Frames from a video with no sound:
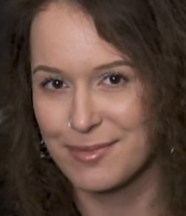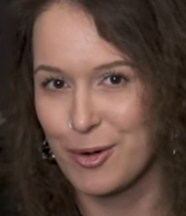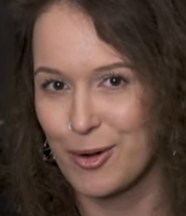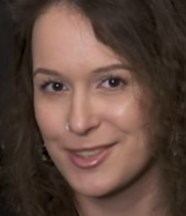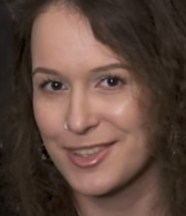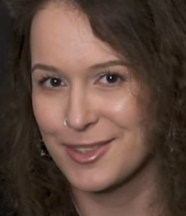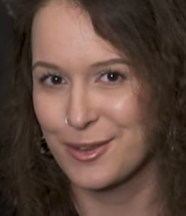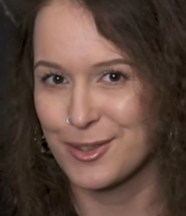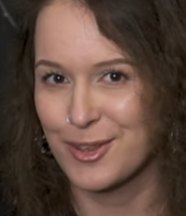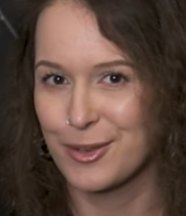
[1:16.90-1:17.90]
box is
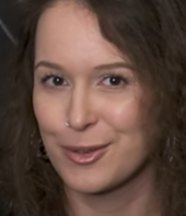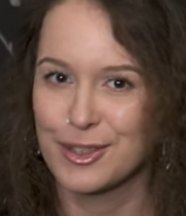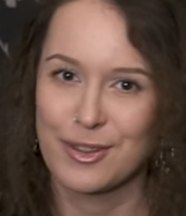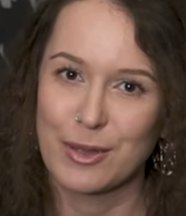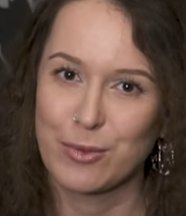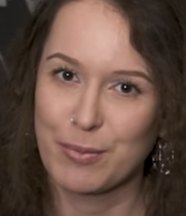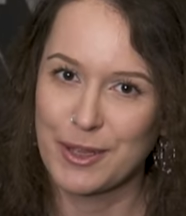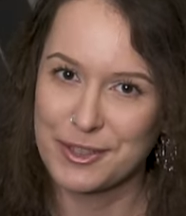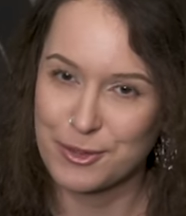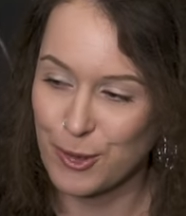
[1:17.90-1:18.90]
also an order that we
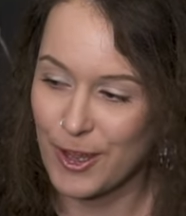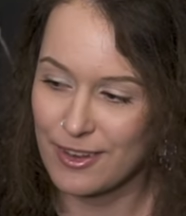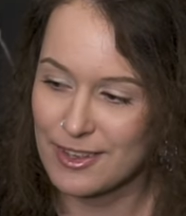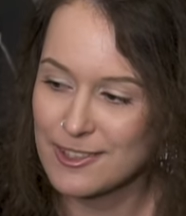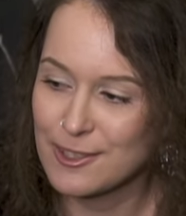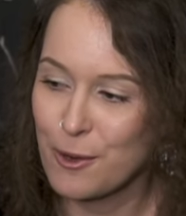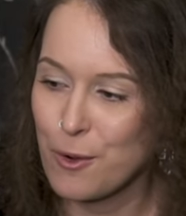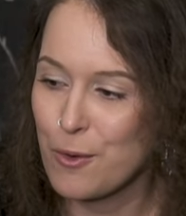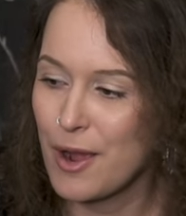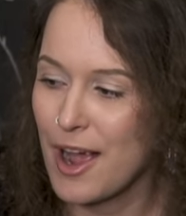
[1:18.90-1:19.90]
placed together,
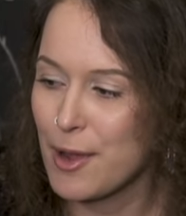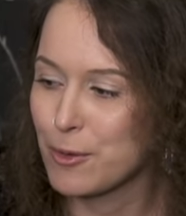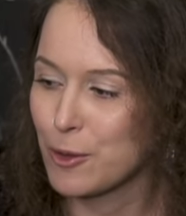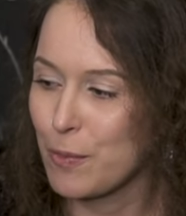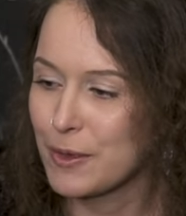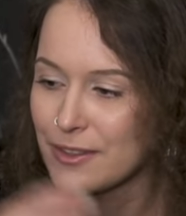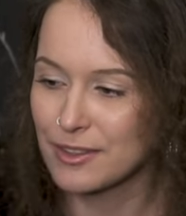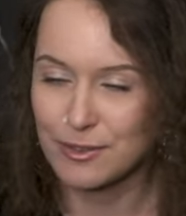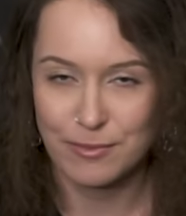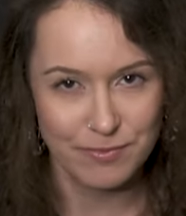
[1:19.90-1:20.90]
so I will open
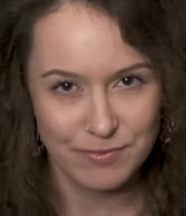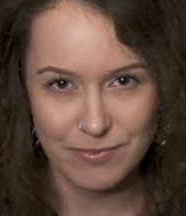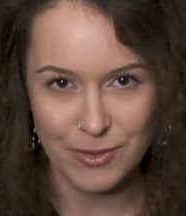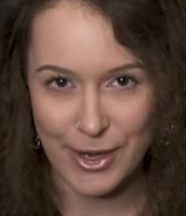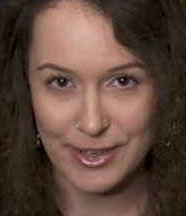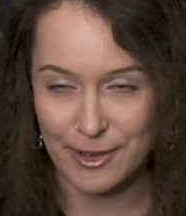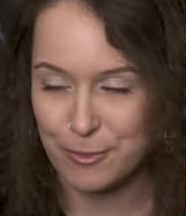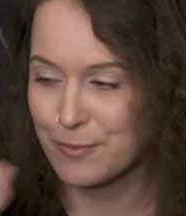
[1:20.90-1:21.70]
it right now.